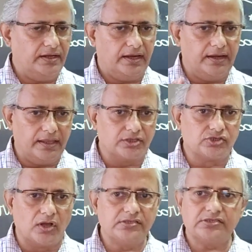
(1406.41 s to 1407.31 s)
And
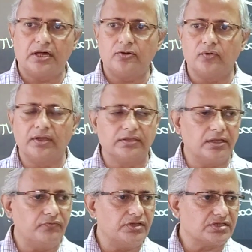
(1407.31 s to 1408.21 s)
exons are
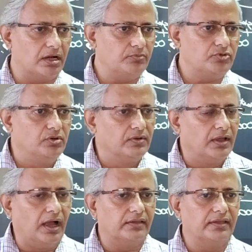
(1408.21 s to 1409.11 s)
together, which come,
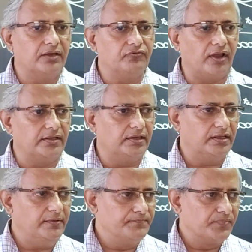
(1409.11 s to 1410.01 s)
and then
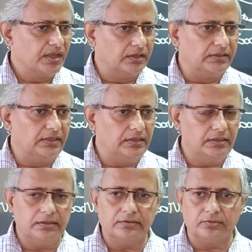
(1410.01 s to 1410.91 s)
finally
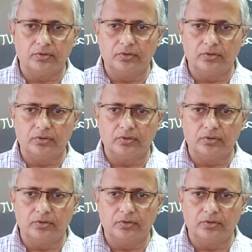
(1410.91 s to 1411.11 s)
the